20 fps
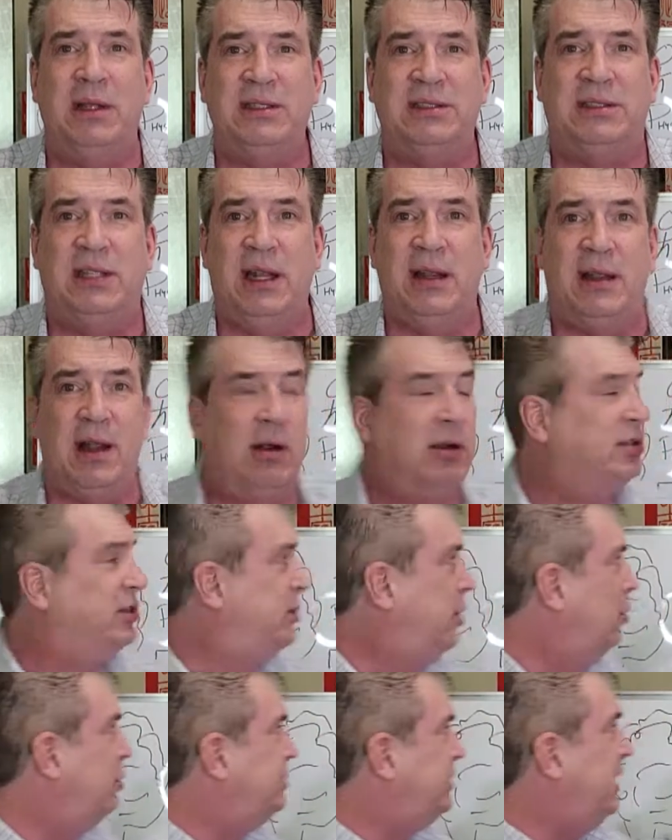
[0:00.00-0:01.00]
is that they're
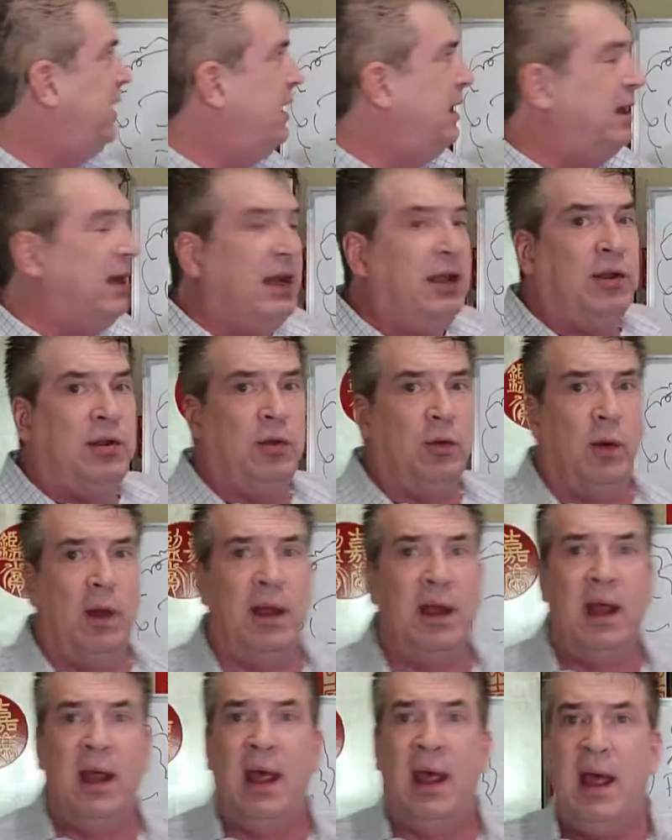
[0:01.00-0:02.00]
associated into
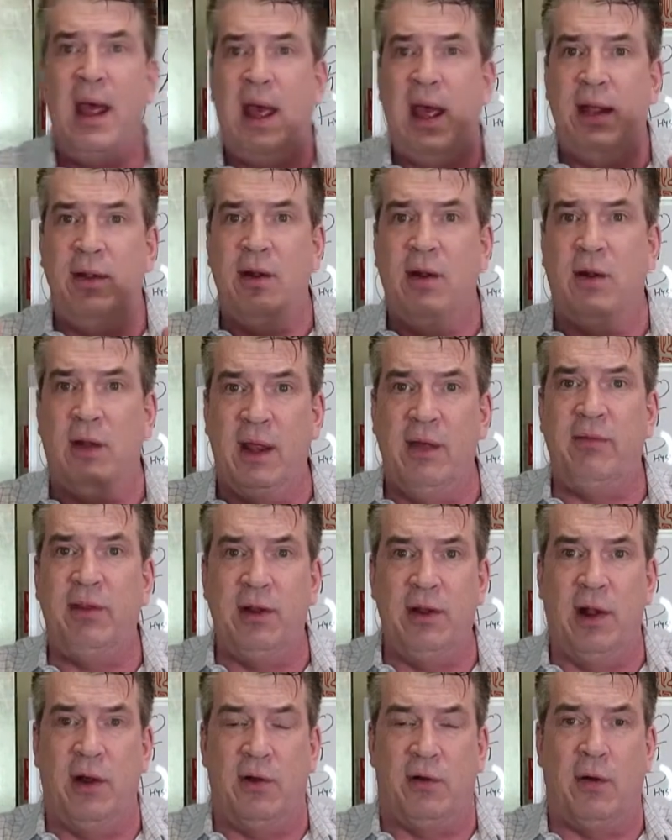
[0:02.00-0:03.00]
it and they're
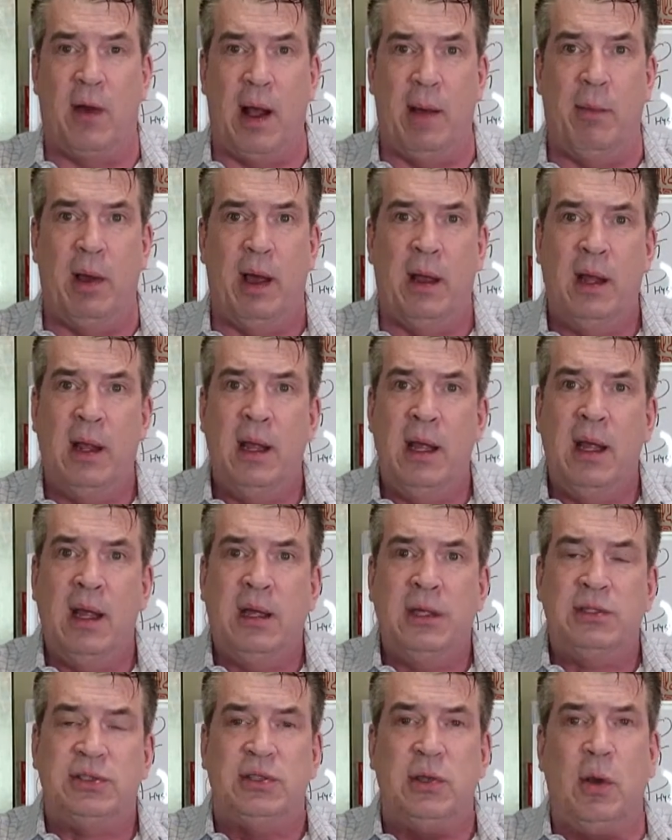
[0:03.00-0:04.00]
living their trauma.
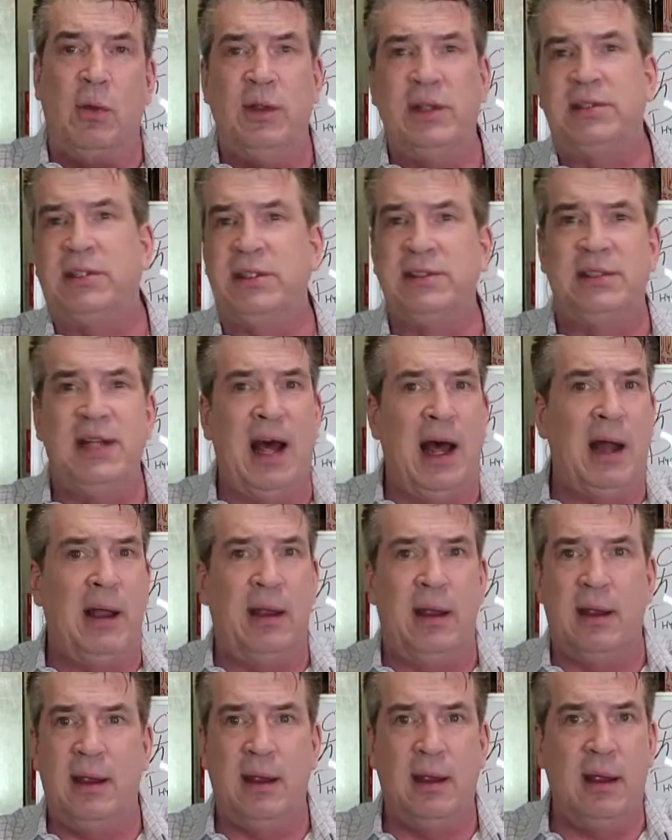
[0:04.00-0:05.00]
So, this is
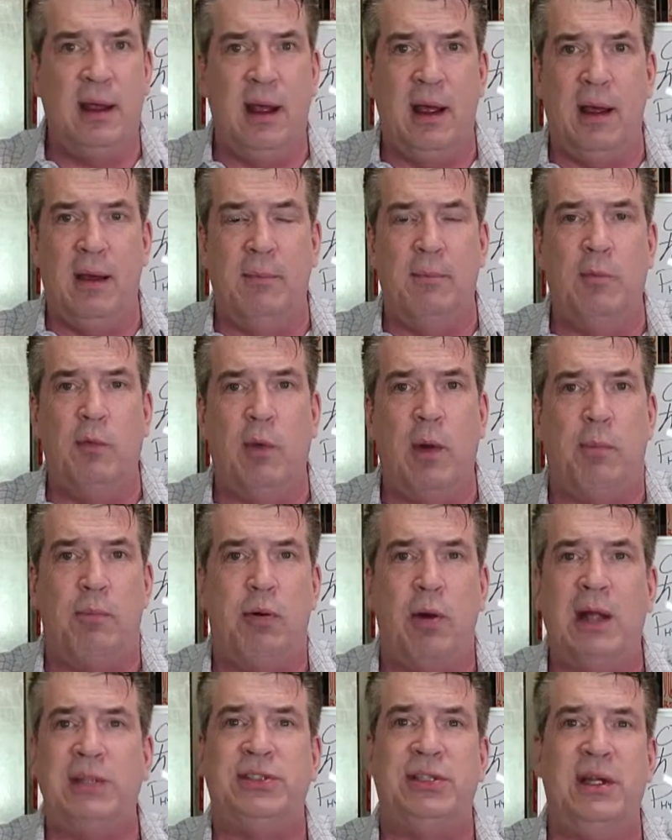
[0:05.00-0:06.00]
not uh,
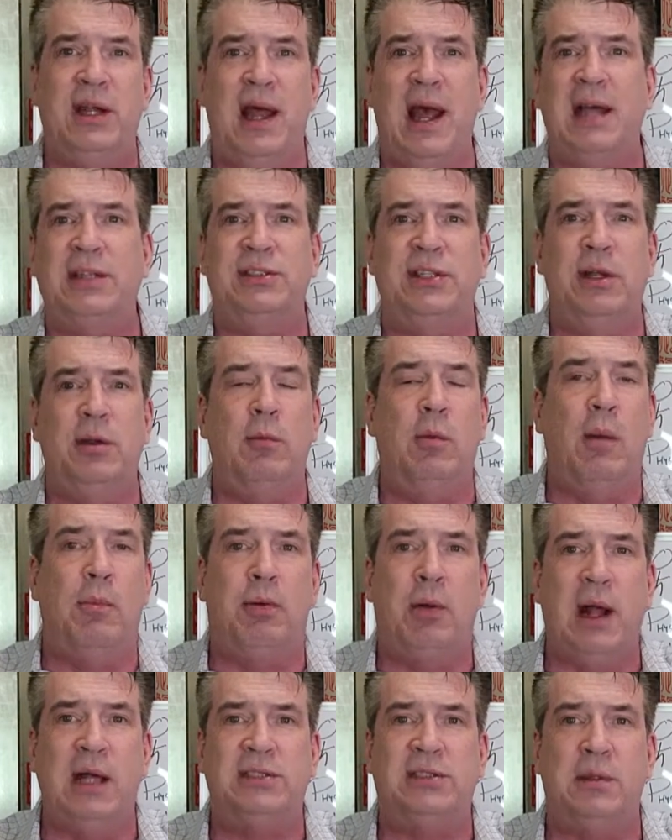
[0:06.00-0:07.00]
repression as in
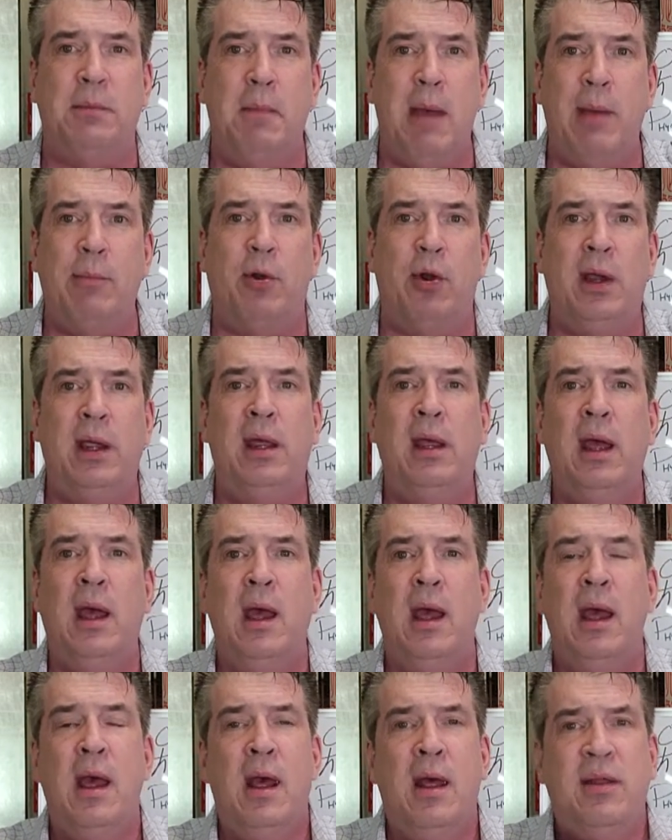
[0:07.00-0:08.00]
repressed memory.
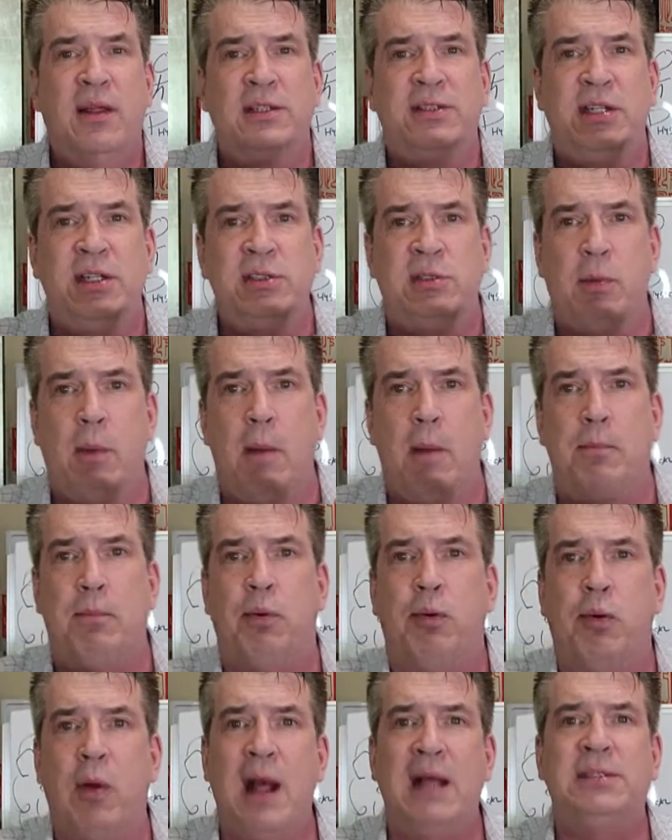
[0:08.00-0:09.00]
This is
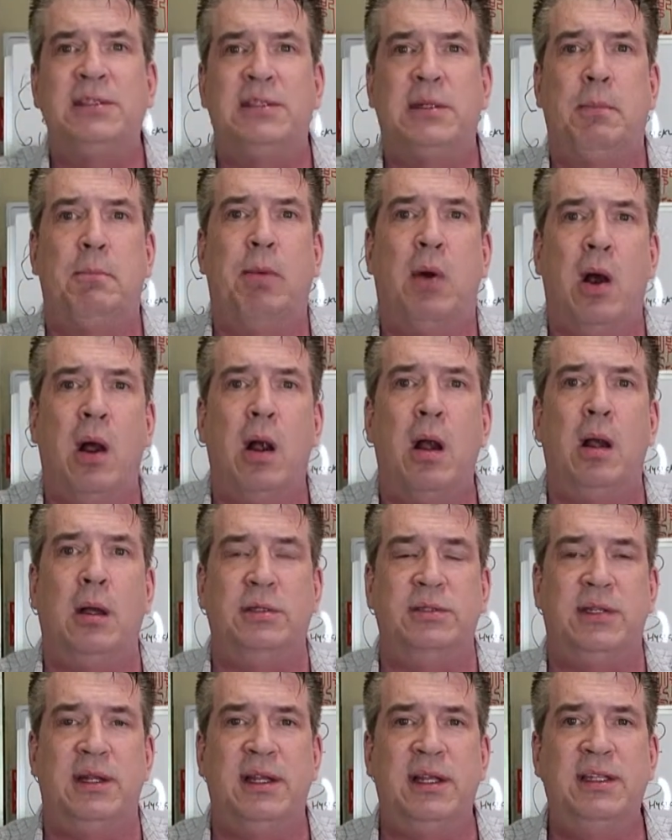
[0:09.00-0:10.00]
repressed
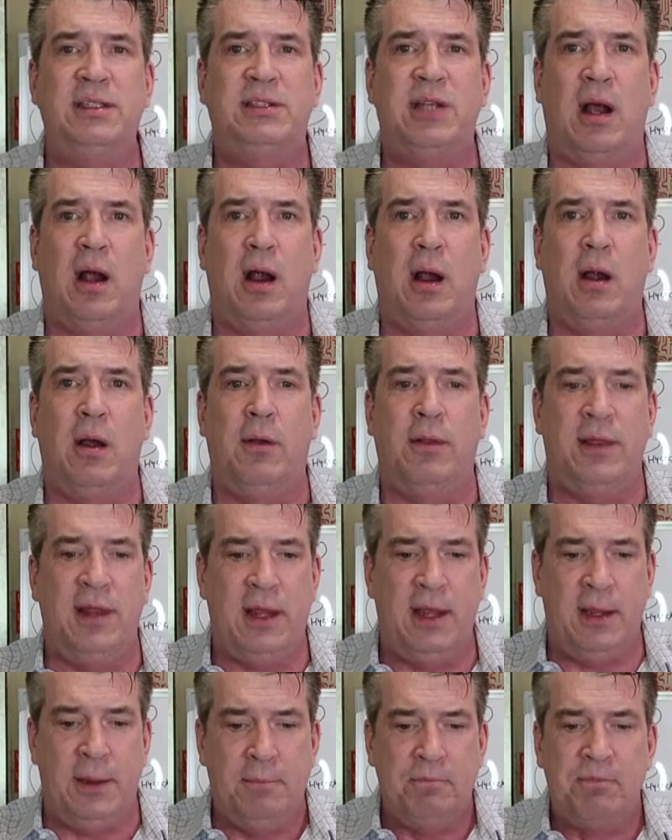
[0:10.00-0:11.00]
parts. These are
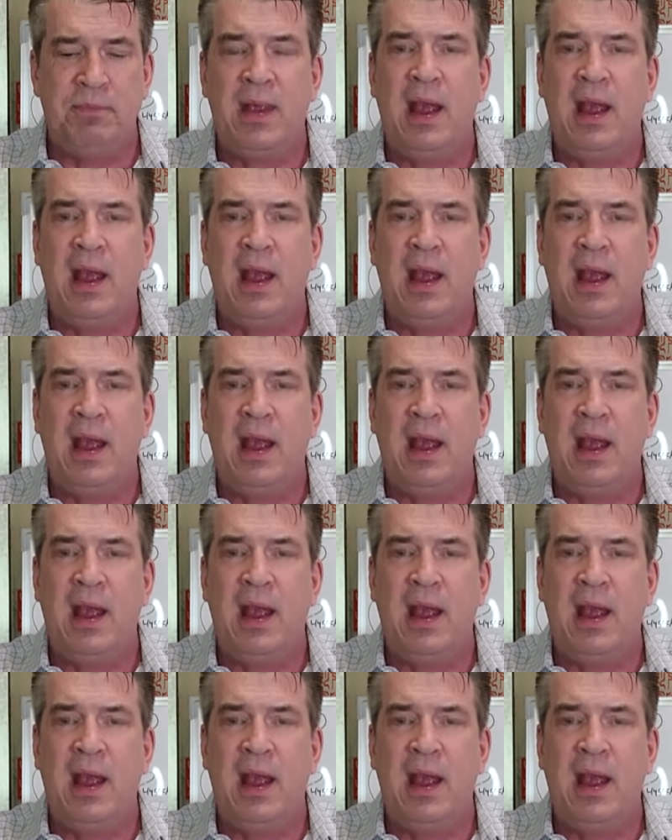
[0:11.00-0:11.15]
the